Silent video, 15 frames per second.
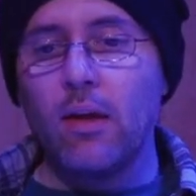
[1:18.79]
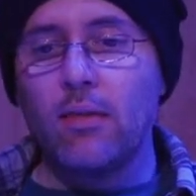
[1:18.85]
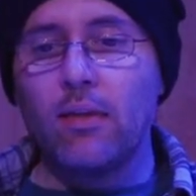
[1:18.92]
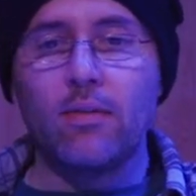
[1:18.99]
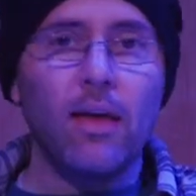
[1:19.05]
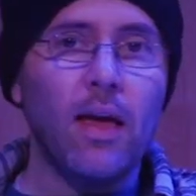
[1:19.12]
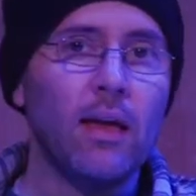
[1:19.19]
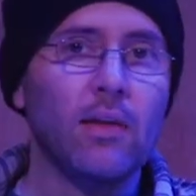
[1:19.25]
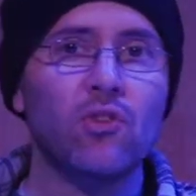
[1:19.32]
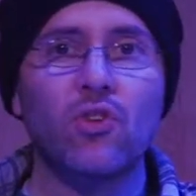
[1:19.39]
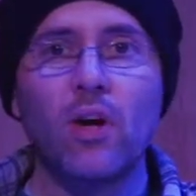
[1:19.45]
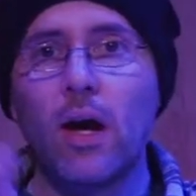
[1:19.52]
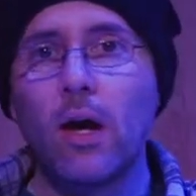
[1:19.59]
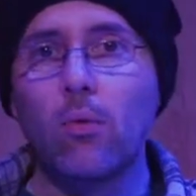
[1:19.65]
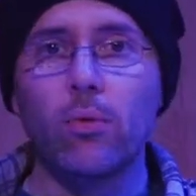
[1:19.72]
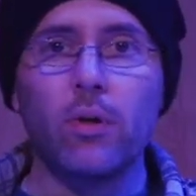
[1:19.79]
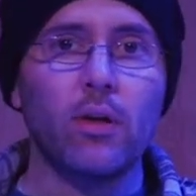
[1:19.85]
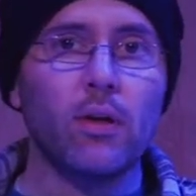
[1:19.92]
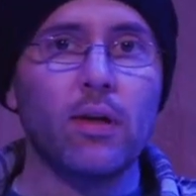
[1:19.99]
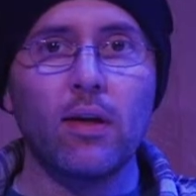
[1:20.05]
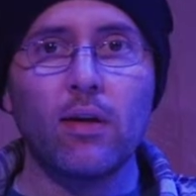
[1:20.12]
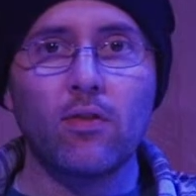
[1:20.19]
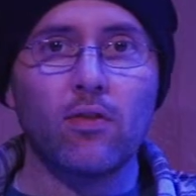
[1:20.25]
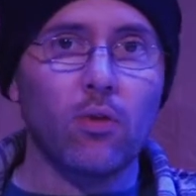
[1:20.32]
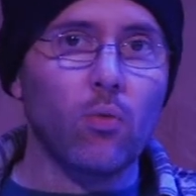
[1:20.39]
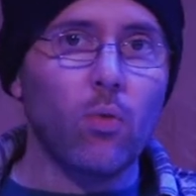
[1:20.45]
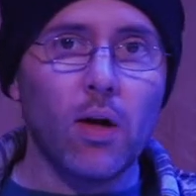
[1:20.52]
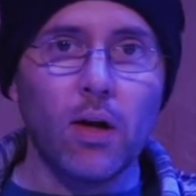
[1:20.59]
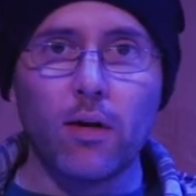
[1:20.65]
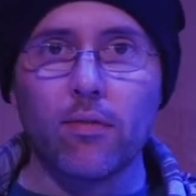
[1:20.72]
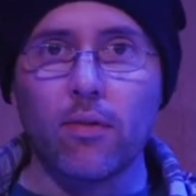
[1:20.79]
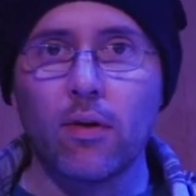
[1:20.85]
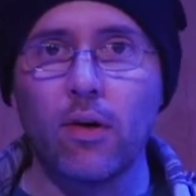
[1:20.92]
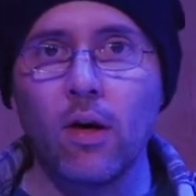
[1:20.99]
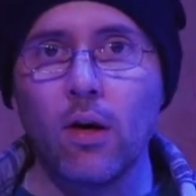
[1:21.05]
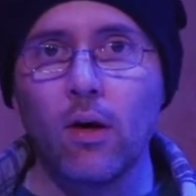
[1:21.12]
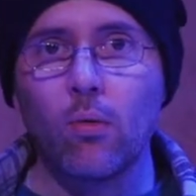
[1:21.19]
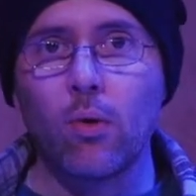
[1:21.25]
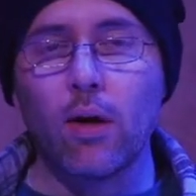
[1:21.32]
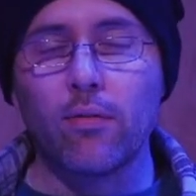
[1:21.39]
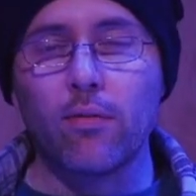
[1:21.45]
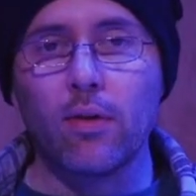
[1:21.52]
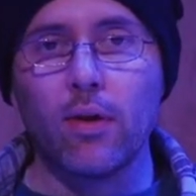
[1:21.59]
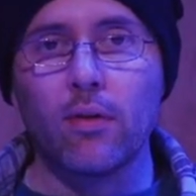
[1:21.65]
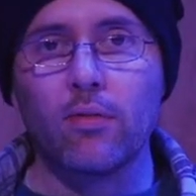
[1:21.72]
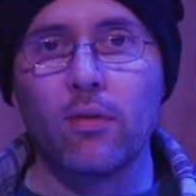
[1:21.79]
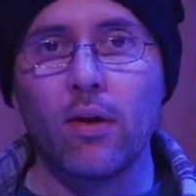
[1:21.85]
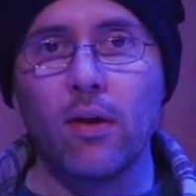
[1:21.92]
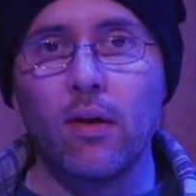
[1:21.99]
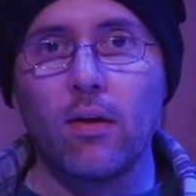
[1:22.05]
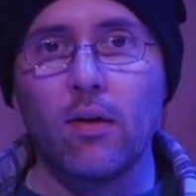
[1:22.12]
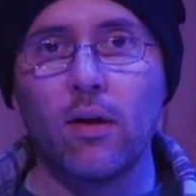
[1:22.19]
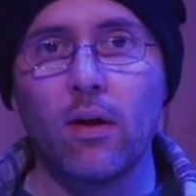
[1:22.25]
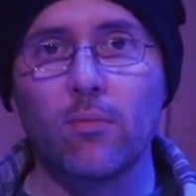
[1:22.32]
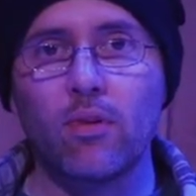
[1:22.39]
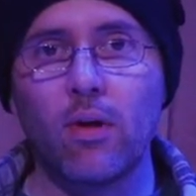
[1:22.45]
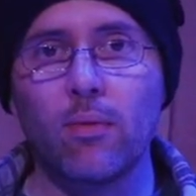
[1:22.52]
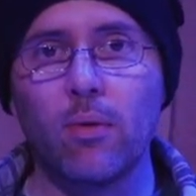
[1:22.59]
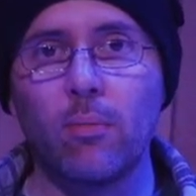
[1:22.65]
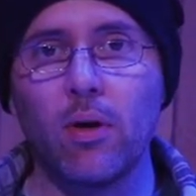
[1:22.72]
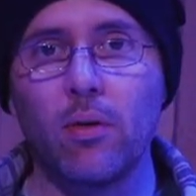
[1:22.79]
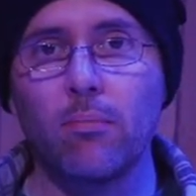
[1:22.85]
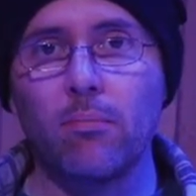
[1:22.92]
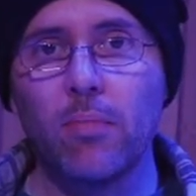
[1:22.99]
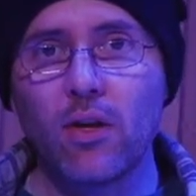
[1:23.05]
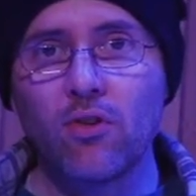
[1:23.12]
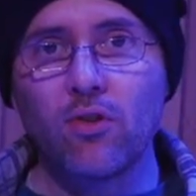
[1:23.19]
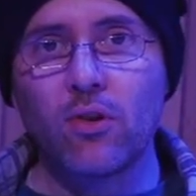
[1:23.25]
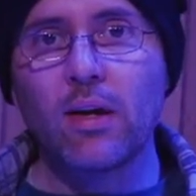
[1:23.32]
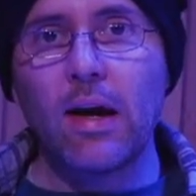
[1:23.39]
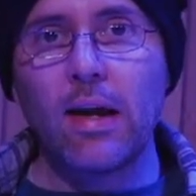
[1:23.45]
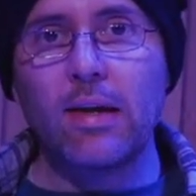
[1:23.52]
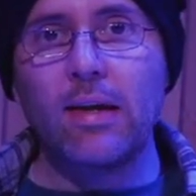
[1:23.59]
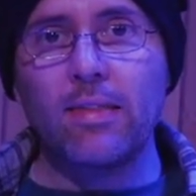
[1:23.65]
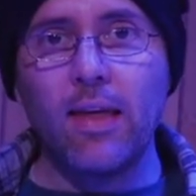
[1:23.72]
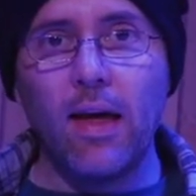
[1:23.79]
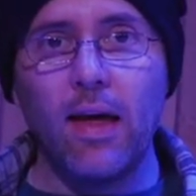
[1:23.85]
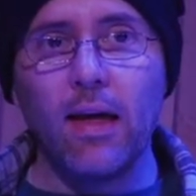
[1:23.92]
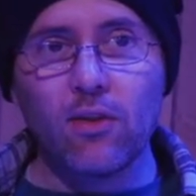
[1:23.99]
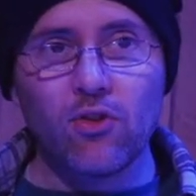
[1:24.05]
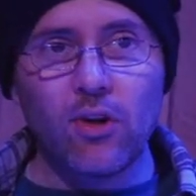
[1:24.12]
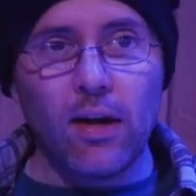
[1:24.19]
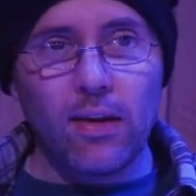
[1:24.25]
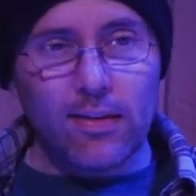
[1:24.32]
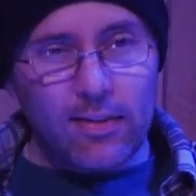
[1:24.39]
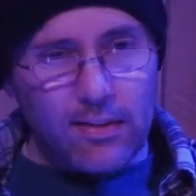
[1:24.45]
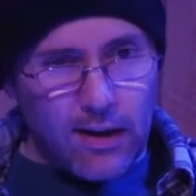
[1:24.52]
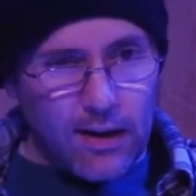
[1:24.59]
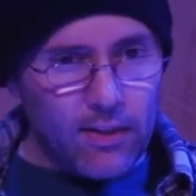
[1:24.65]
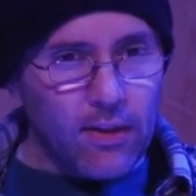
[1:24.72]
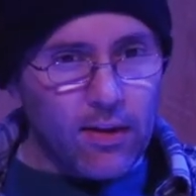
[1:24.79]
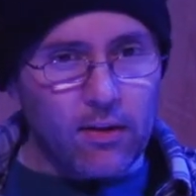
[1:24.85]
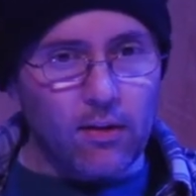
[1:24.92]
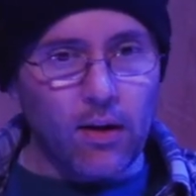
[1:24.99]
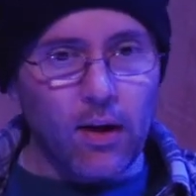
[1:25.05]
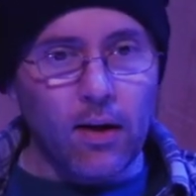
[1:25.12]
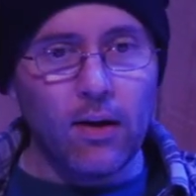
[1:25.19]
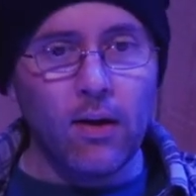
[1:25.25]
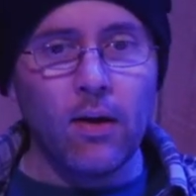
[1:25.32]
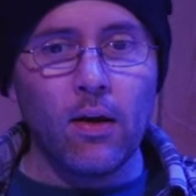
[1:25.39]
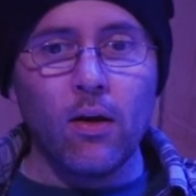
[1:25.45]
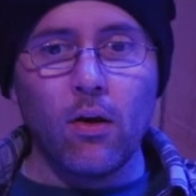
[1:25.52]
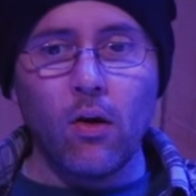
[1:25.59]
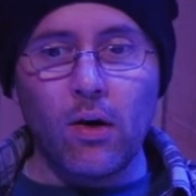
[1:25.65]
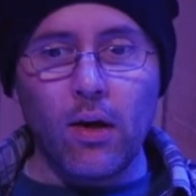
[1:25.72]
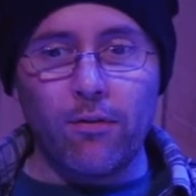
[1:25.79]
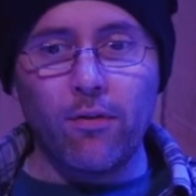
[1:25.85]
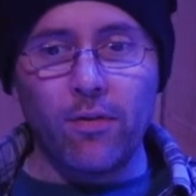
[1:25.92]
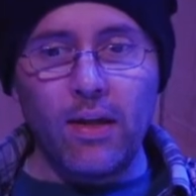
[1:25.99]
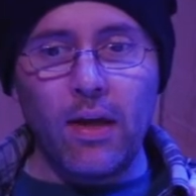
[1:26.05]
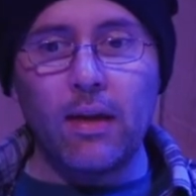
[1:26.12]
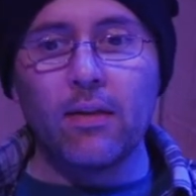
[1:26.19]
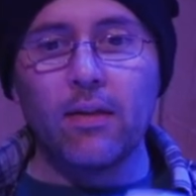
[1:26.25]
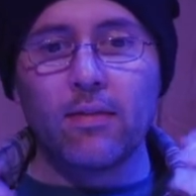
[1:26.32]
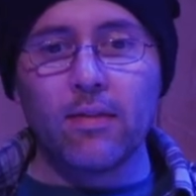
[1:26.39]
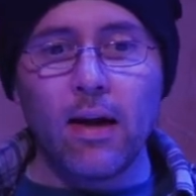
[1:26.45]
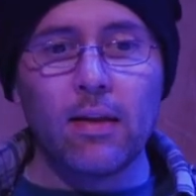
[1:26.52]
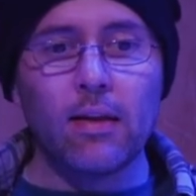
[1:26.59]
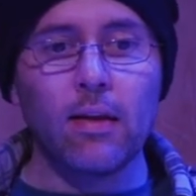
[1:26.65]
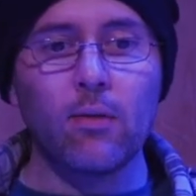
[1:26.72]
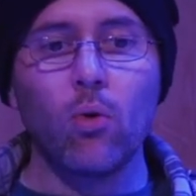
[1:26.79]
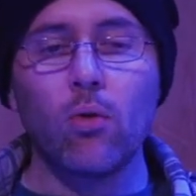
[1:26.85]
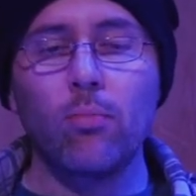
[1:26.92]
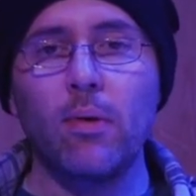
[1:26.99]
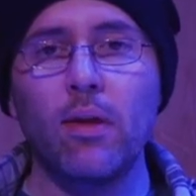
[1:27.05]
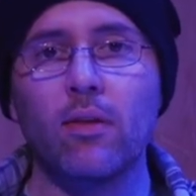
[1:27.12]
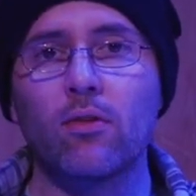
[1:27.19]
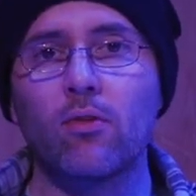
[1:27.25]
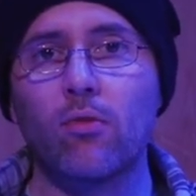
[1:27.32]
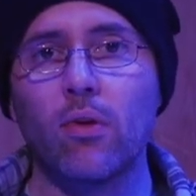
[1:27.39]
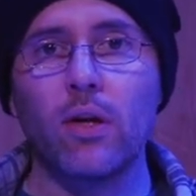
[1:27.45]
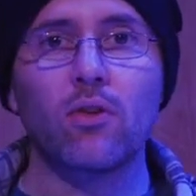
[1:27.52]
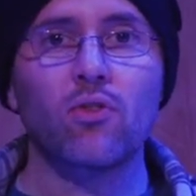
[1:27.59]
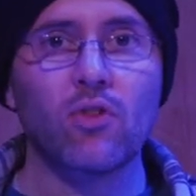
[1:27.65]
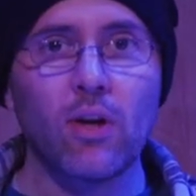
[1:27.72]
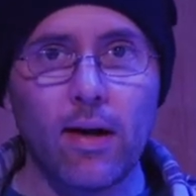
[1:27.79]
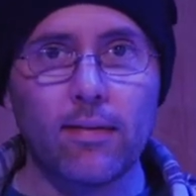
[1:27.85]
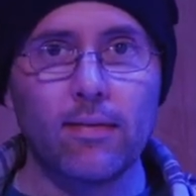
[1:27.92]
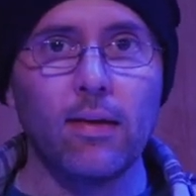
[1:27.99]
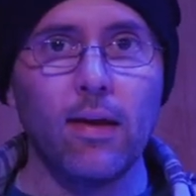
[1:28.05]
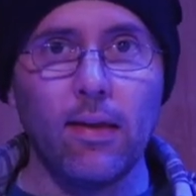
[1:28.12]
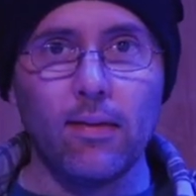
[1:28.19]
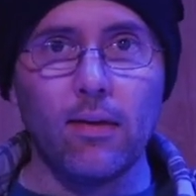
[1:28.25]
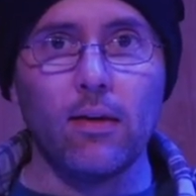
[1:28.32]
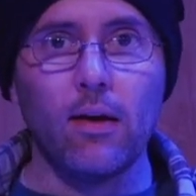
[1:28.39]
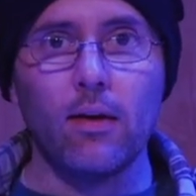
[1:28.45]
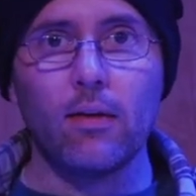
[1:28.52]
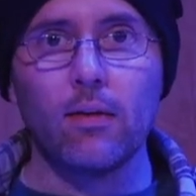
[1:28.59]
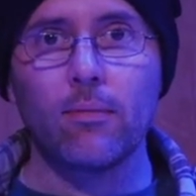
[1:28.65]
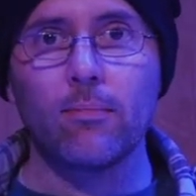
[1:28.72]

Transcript: this end shot where you kiss or whatever it is, something. But make sure to kind of get that end shot and kind of think in your head, okay, for the end of this highlight, what would be this great shot to end the night?